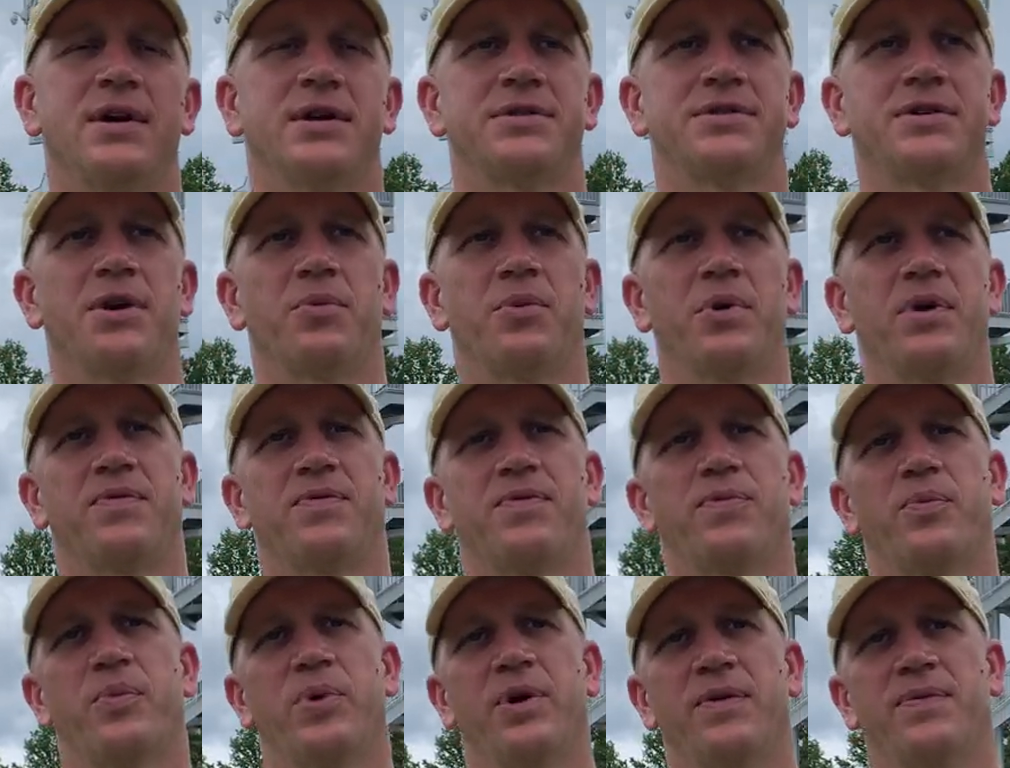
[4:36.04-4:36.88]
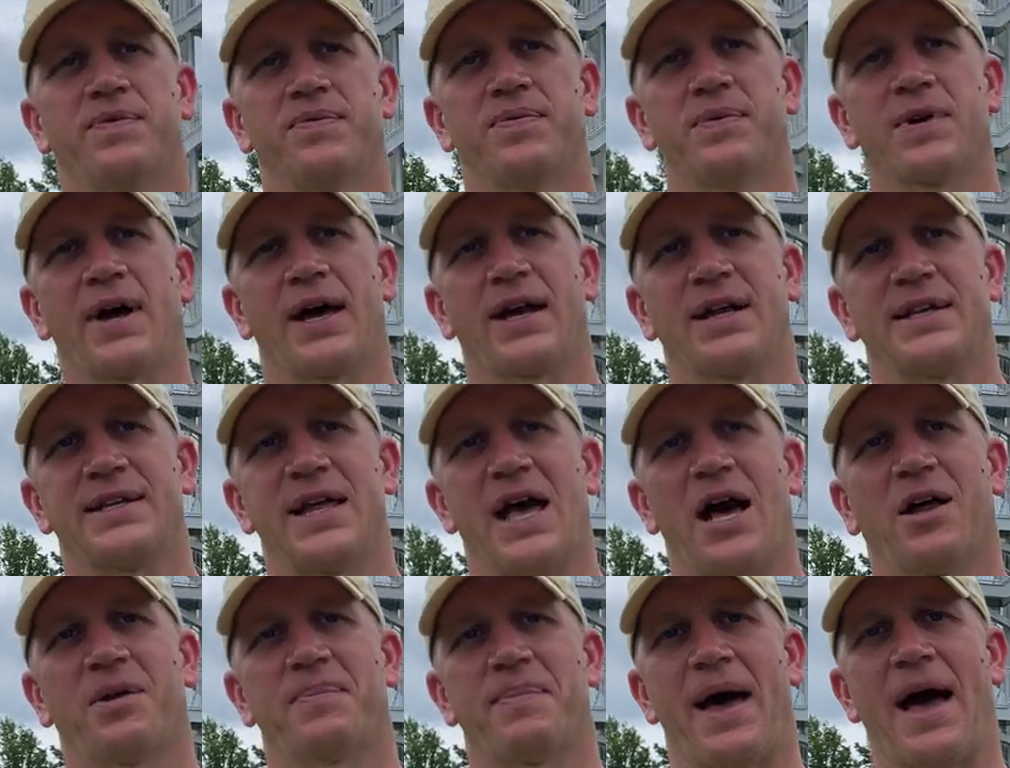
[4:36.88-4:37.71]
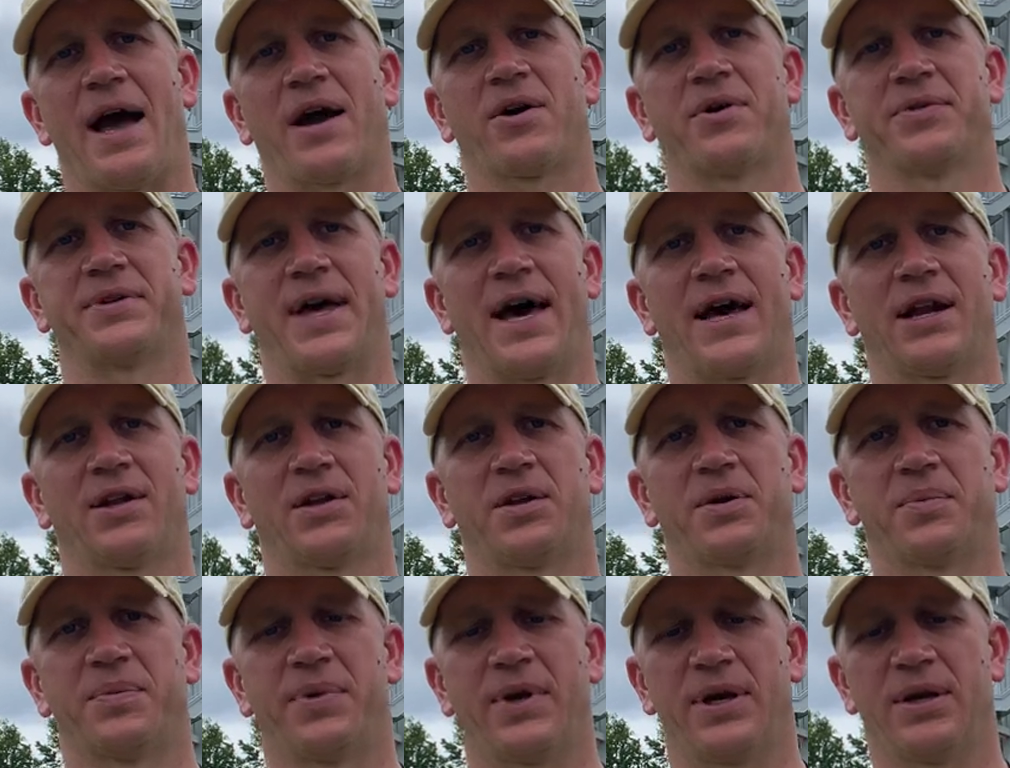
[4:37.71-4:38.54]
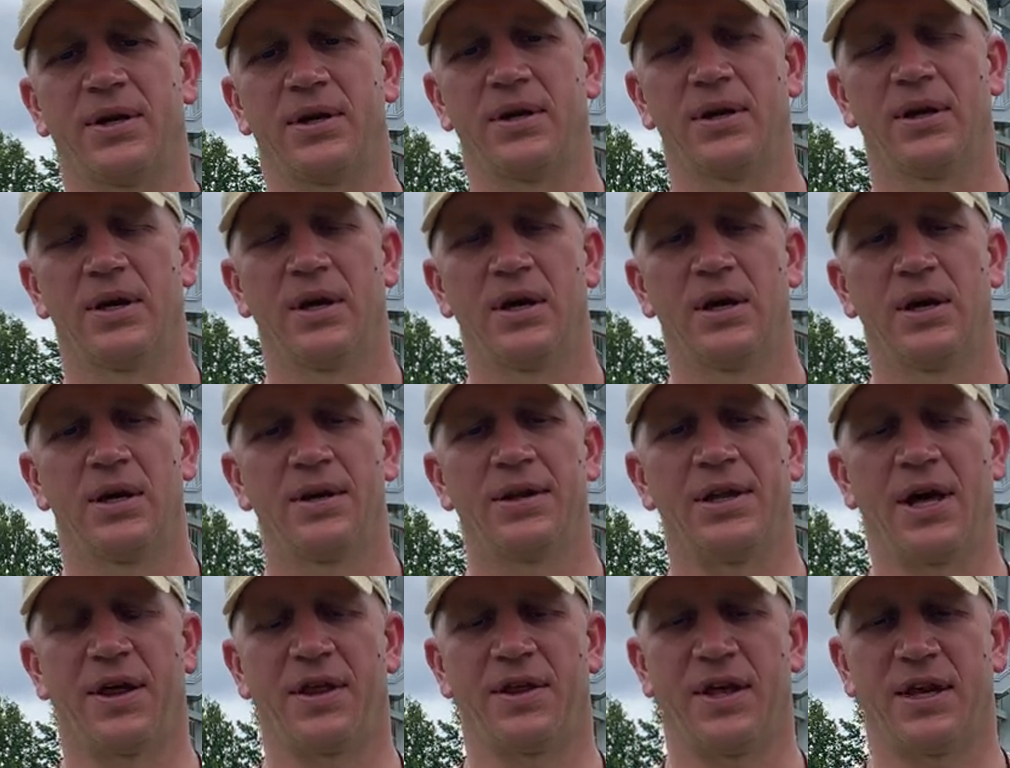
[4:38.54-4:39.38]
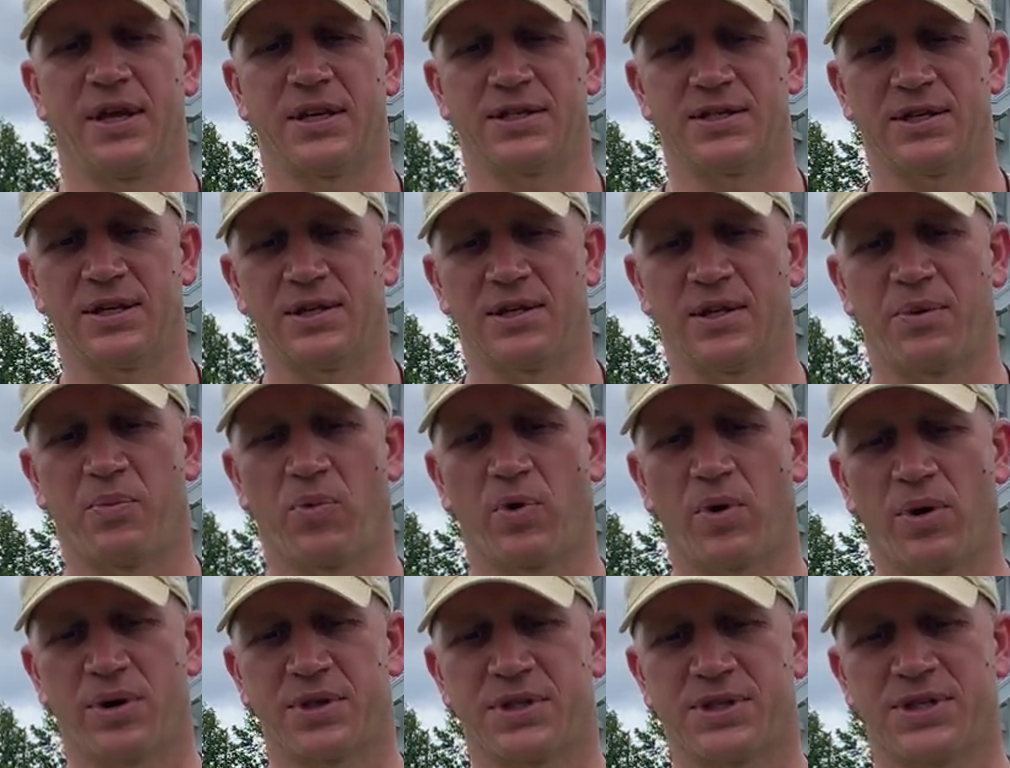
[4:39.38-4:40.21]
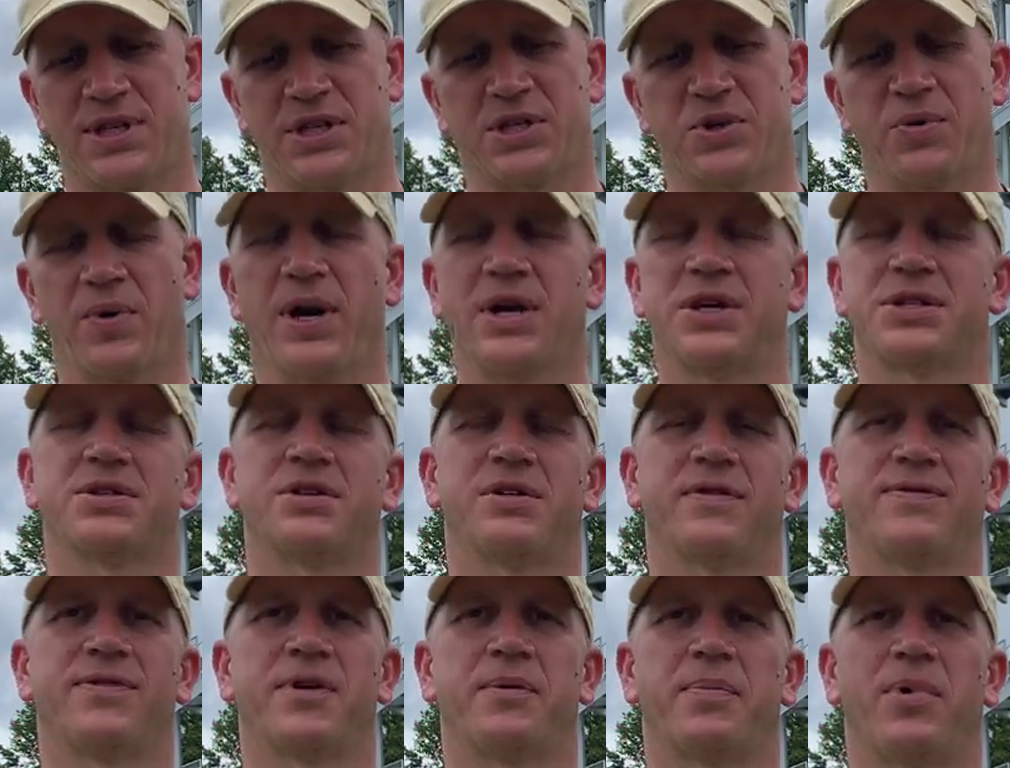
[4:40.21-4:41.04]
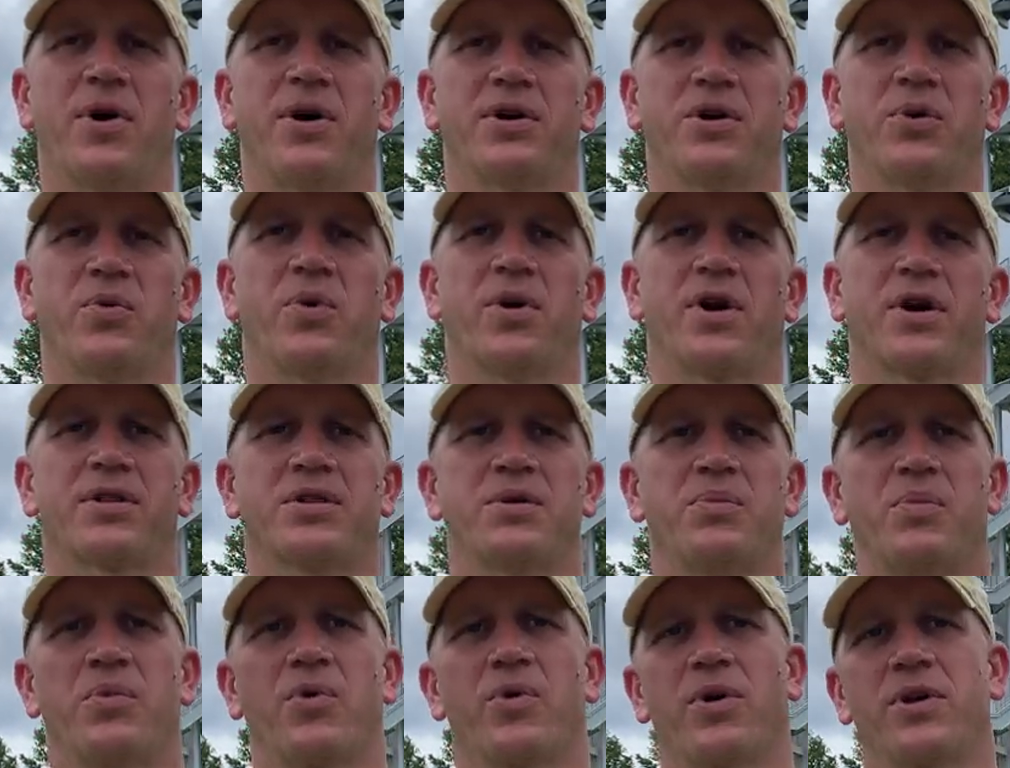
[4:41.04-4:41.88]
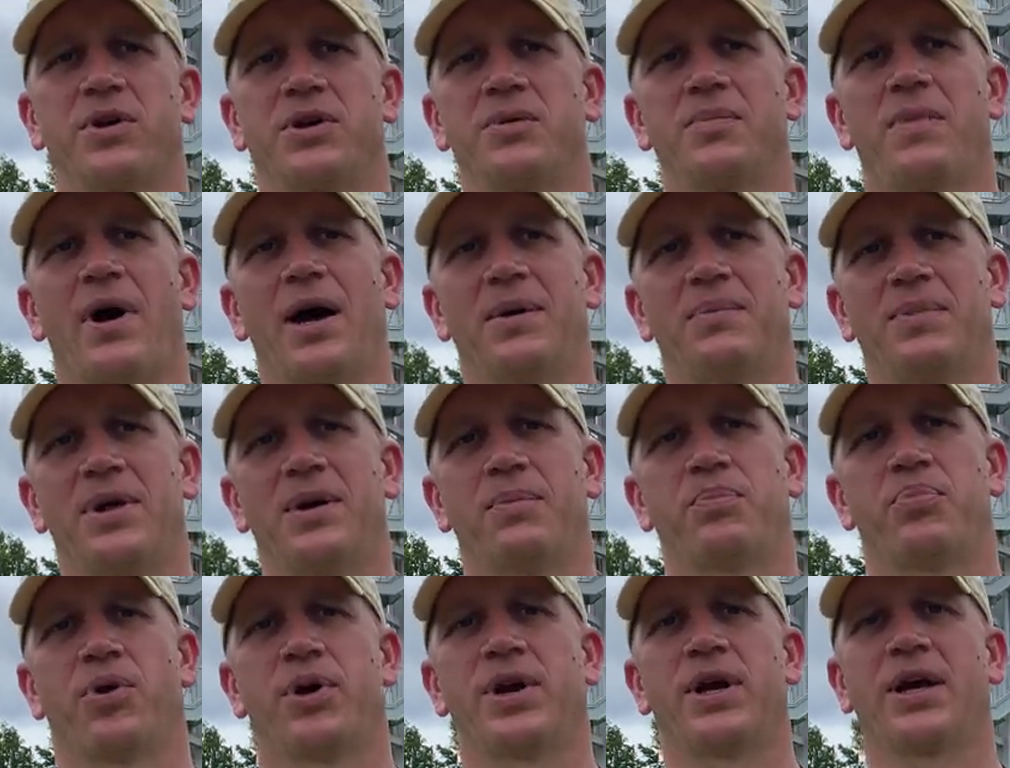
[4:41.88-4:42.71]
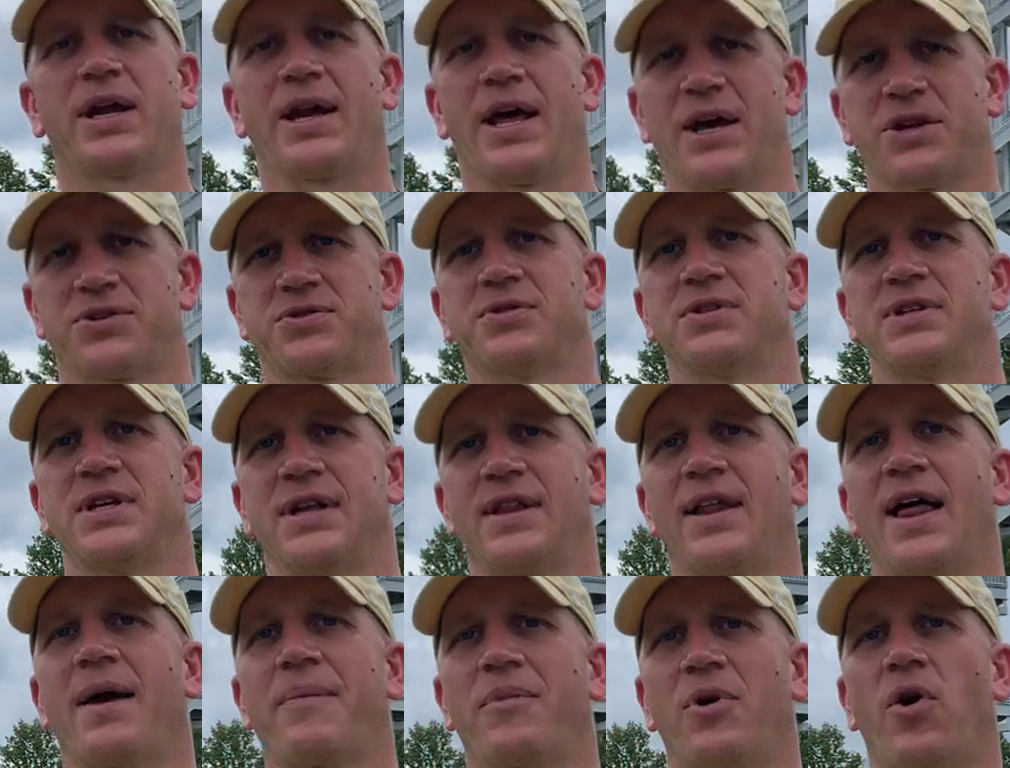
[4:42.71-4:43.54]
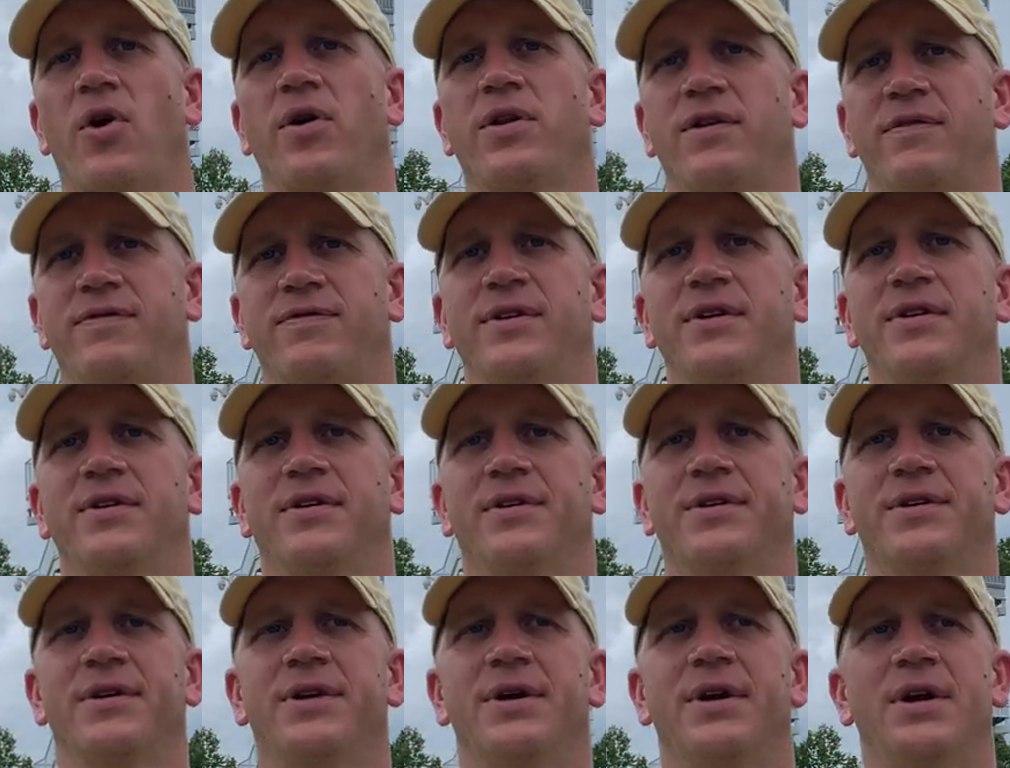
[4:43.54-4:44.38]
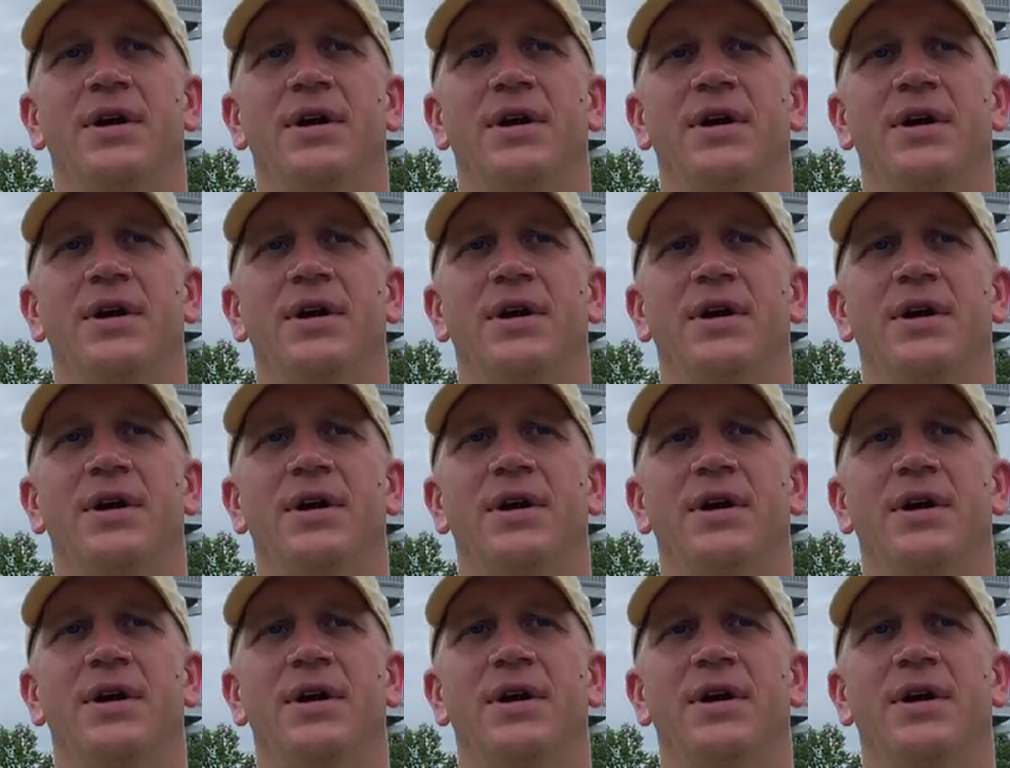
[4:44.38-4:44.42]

So we've kind of dialed back on that a little bit. The other thing is that the more situational football you work, the more you might be putting an extra D lineman on the field.